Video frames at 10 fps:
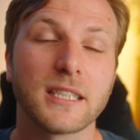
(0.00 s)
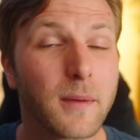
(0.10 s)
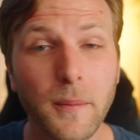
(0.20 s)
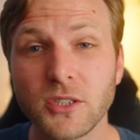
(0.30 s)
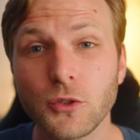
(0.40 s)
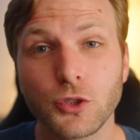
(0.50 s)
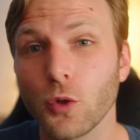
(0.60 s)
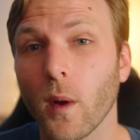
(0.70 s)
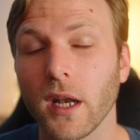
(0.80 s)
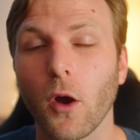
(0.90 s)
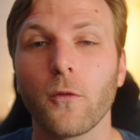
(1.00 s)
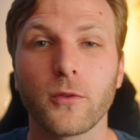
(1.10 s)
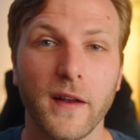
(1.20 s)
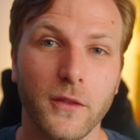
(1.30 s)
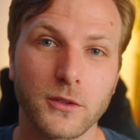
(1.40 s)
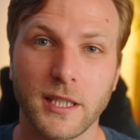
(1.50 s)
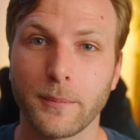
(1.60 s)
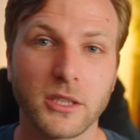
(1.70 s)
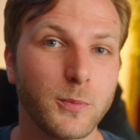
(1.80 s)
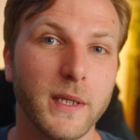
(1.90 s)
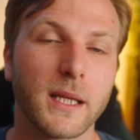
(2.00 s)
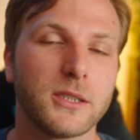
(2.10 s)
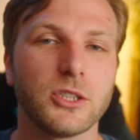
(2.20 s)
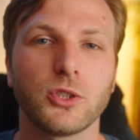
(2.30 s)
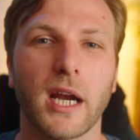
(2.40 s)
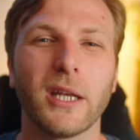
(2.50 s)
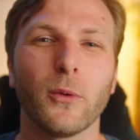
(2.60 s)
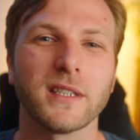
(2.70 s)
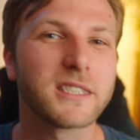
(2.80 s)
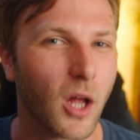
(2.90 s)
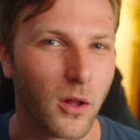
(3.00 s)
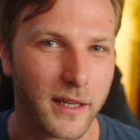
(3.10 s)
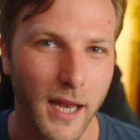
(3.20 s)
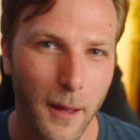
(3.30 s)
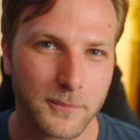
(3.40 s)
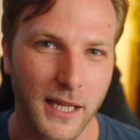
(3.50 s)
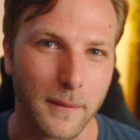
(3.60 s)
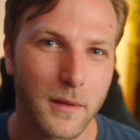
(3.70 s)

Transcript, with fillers: Sometimes you do want to overwrite those templates because you're trying to install an update